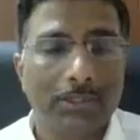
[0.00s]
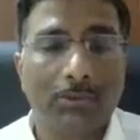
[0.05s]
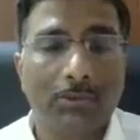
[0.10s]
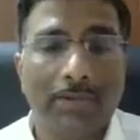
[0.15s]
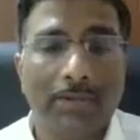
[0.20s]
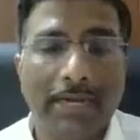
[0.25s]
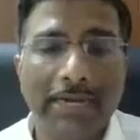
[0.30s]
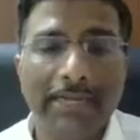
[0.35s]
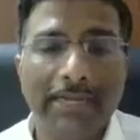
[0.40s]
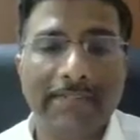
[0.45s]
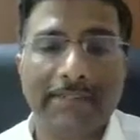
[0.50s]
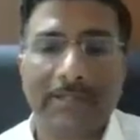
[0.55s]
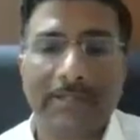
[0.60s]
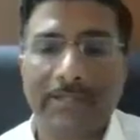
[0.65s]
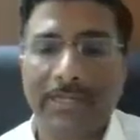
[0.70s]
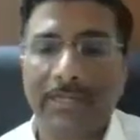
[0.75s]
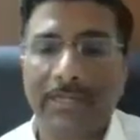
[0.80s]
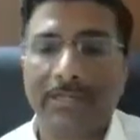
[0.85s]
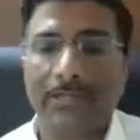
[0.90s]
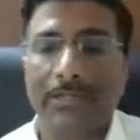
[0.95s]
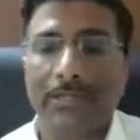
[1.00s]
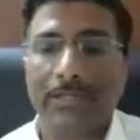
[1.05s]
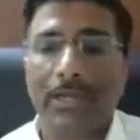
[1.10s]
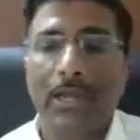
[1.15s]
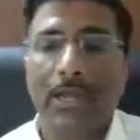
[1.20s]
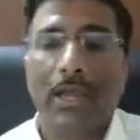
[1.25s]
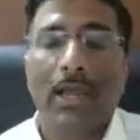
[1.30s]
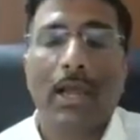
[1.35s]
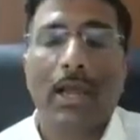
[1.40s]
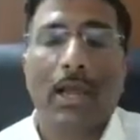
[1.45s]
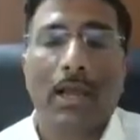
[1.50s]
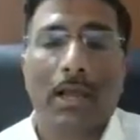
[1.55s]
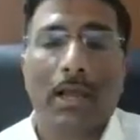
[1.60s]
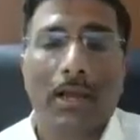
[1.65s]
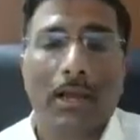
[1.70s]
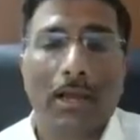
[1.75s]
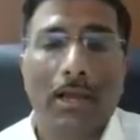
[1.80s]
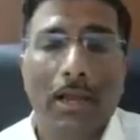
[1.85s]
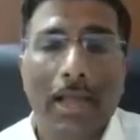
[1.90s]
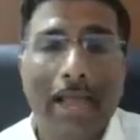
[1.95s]
So training sessions,
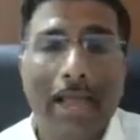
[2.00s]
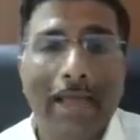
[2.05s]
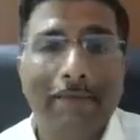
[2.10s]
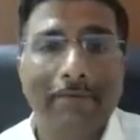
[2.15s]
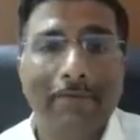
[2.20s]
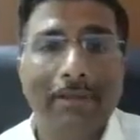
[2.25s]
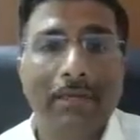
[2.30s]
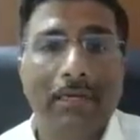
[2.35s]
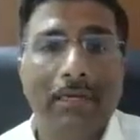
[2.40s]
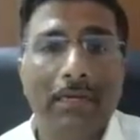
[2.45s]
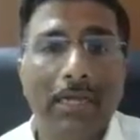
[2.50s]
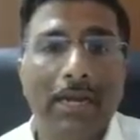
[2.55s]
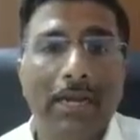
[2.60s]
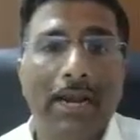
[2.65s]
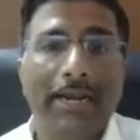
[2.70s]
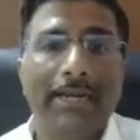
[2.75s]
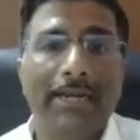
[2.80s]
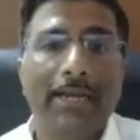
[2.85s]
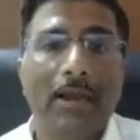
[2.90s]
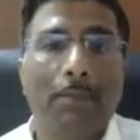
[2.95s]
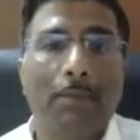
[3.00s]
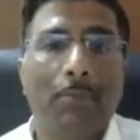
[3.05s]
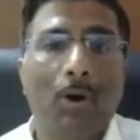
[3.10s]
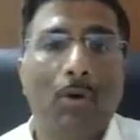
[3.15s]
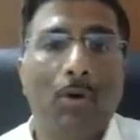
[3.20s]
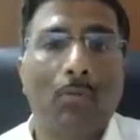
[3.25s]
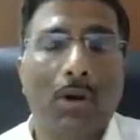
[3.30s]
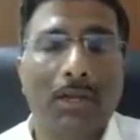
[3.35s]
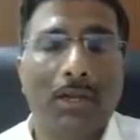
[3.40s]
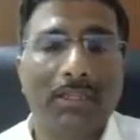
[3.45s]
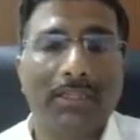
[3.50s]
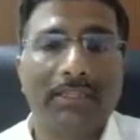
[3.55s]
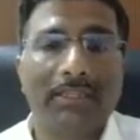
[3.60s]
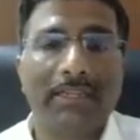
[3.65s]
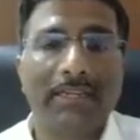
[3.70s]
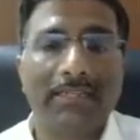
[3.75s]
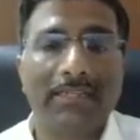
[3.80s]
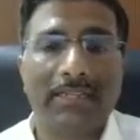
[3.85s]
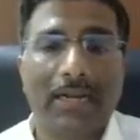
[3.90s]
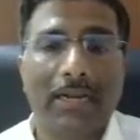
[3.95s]
having clear idea about what are the
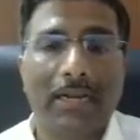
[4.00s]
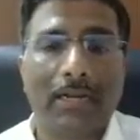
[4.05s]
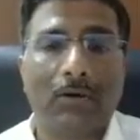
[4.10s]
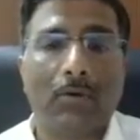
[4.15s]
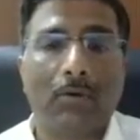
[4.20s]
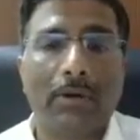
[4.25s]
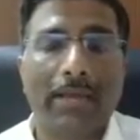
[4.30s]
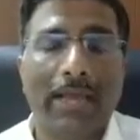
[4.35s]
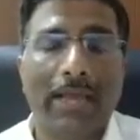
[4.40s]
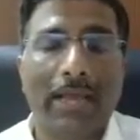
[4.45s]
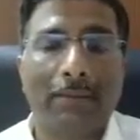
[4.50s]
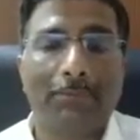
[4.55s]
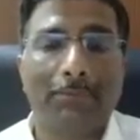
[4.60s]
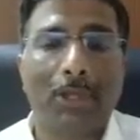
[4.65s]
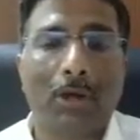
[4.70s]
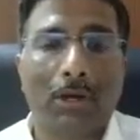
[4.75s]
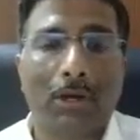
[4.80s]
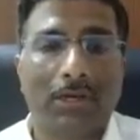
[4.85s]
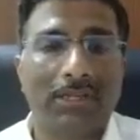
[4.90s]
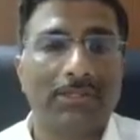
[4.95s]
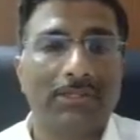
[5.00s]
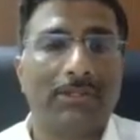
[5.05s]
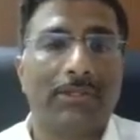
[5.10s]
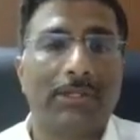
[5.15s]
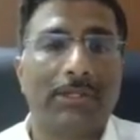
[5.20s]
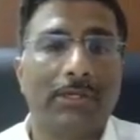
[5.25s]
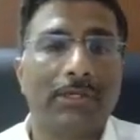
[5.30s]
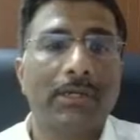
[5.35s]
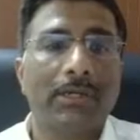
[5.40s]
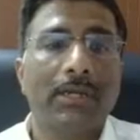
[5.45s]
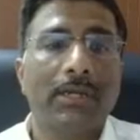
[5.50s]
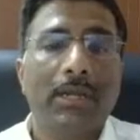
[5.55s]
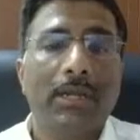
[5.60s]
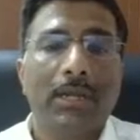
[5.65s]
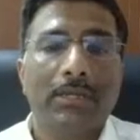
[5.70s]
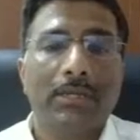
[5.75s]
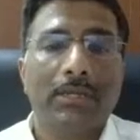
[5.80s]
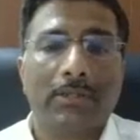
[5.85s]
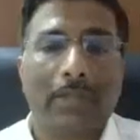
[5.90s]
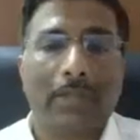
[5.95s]
things that are going to help the organization.
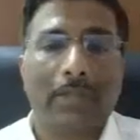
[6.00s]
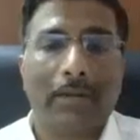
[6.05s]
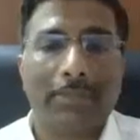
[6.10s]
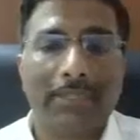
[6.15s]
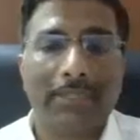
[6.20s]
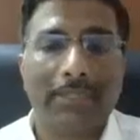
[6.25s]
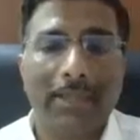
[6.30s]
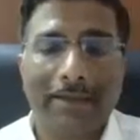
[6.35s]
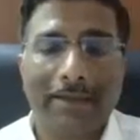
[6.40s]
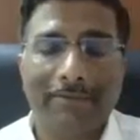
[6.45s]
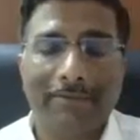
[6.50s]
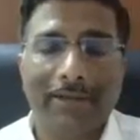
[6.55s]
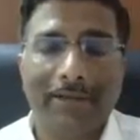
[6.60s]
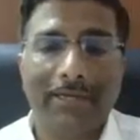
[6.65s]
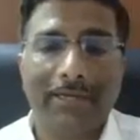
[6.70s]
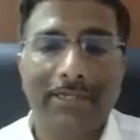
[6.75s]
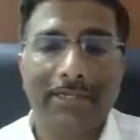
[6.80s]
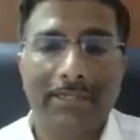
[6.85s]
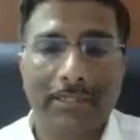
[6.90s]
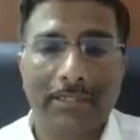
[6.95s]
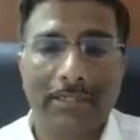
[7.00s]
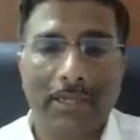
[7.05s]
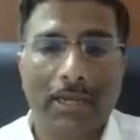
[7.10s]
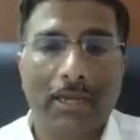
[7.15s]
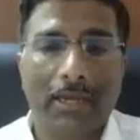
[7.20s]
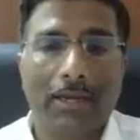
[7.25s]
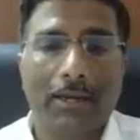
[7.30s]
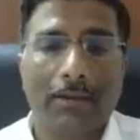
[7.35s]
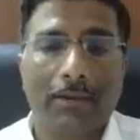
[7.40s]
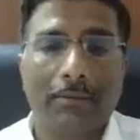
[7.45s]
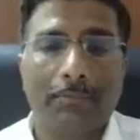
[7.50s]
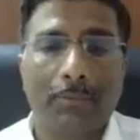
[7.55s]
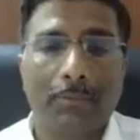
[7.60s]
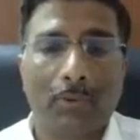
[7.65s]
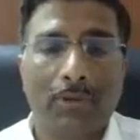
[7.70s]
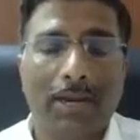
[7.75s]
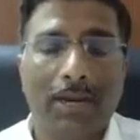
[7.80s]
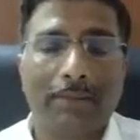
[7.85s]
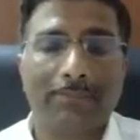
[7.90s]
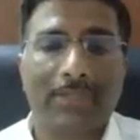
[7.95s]
So that will be the awareness
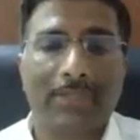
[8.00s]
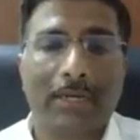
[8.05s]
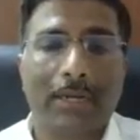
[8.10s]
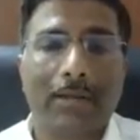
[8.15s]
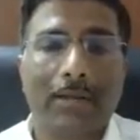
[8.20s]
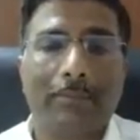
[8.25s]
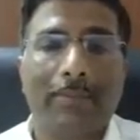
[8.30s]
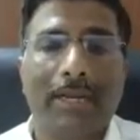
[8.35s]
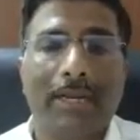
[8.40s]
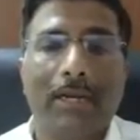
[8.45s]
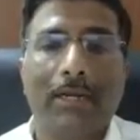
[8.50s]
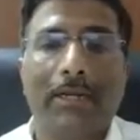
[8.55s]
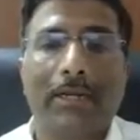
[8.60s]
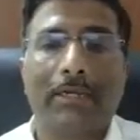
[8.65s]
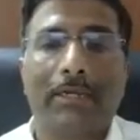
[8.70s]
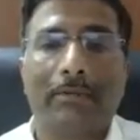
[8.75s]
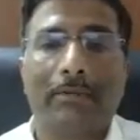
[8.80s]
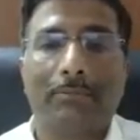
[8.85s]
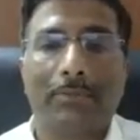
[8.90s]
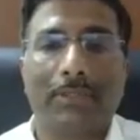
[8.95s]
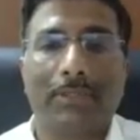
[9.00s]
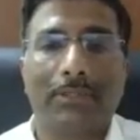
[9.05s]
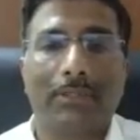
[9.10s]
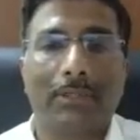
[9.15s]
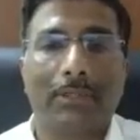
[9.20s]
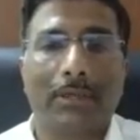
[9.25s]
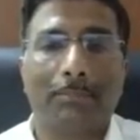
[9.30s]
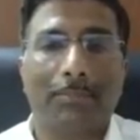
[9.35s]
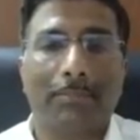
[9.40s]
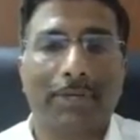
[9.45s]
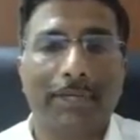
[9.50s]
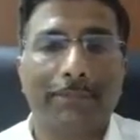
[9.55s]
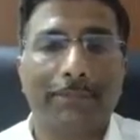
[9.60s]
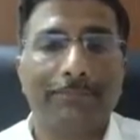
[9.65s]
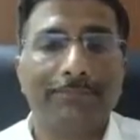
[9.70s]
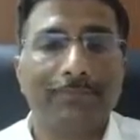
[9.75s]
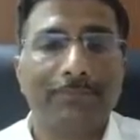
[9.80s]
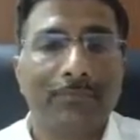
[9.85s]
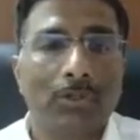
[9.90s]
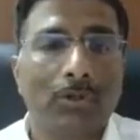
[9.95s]
programs that are being conducted within the company.
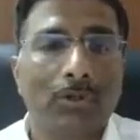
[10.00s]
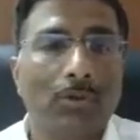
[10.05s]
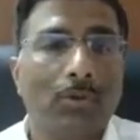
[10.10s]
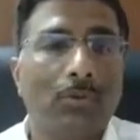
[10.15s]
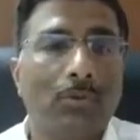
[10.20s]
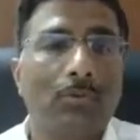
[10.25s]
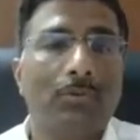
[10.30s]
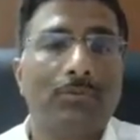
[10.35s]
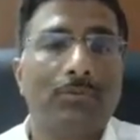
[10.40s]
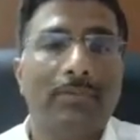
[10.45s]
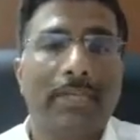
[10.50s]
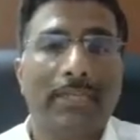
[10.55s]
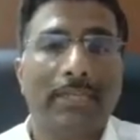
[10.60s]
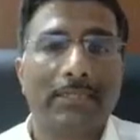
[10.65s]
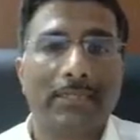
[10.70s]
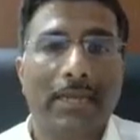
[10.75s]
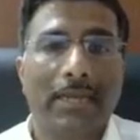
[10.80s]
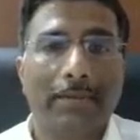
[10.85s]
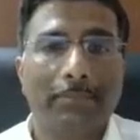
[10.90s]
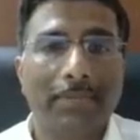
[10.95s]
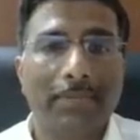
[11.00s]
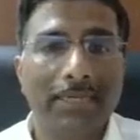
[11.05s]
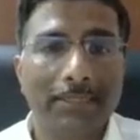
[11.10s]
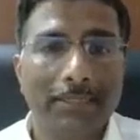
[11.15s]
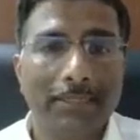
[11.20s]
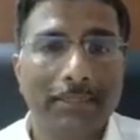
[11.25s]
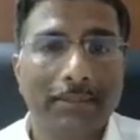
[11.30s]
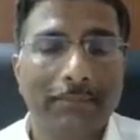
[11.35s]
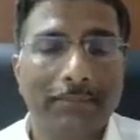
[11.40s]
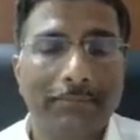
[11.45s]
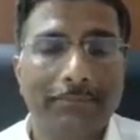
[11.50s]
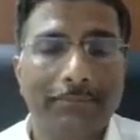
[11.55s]
So next slide, please.